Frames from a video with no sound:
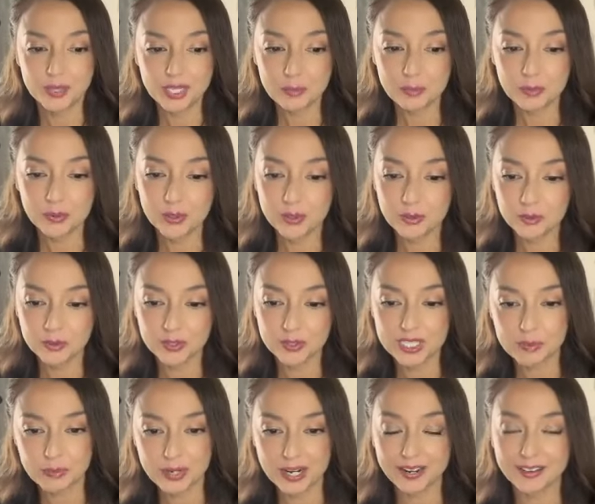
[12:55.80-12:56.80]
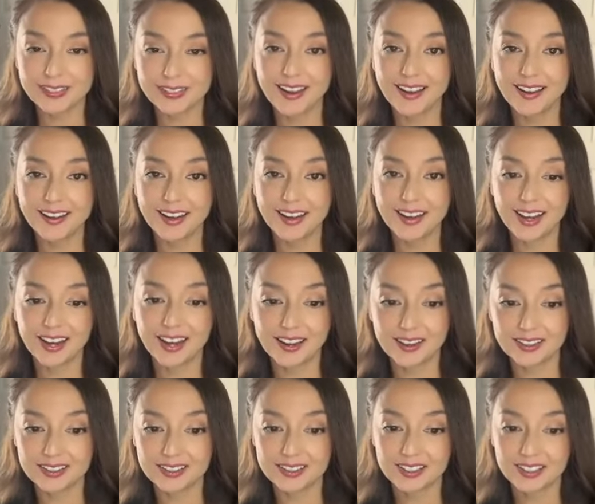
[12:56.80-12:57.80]
people respect that.
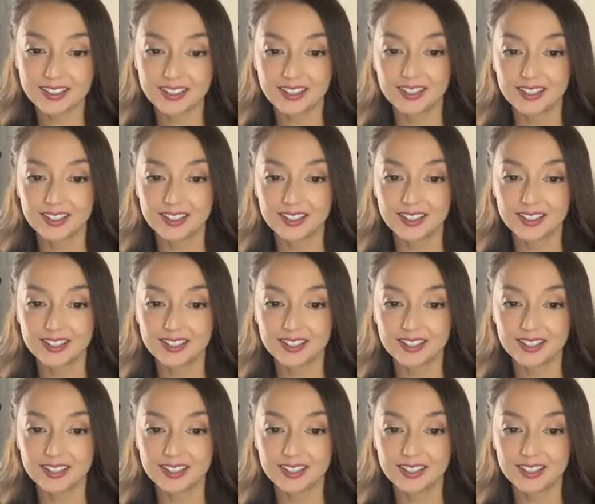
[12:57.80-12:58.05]
And